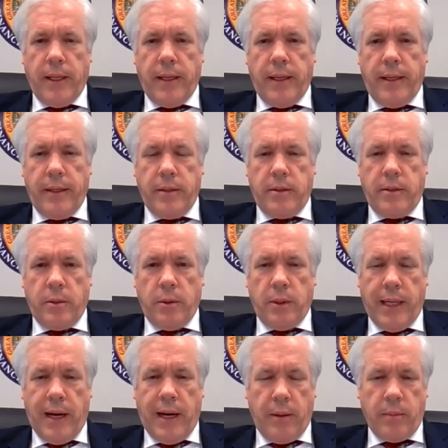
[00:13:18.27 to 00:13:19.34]
is to
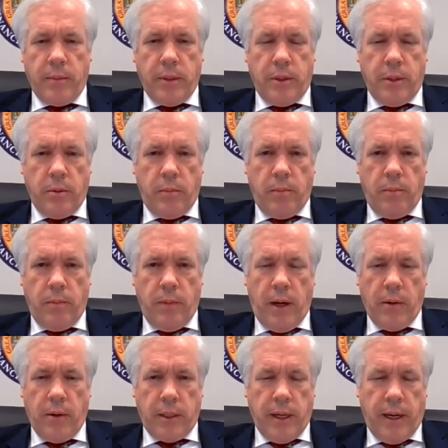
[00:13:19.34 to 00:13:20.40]
allow them to do
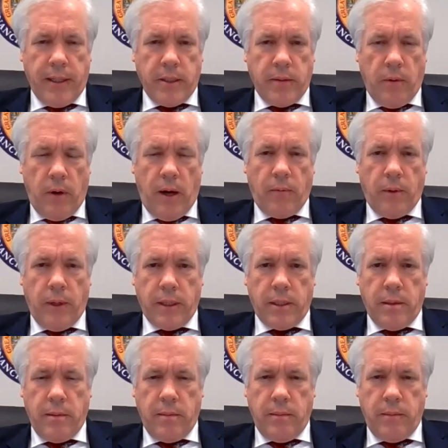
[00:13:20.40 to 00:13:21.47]
other kinds of
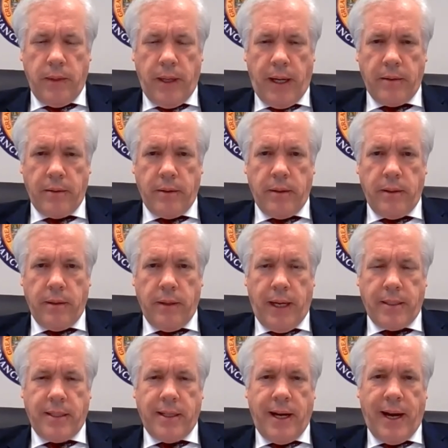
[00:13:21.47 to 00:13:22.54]
offerings, not
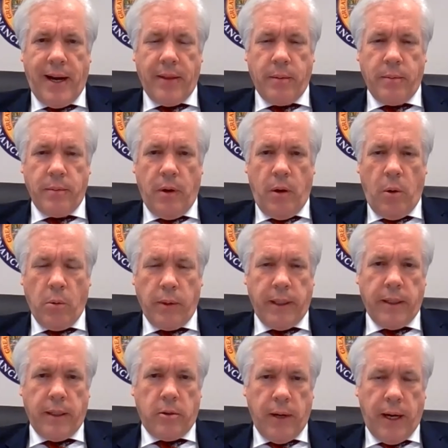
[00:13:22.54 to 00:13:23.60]
tie them
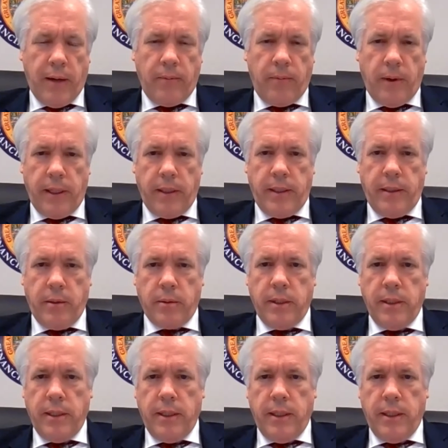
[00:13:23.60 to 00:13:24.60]
only to crowdfunding deals,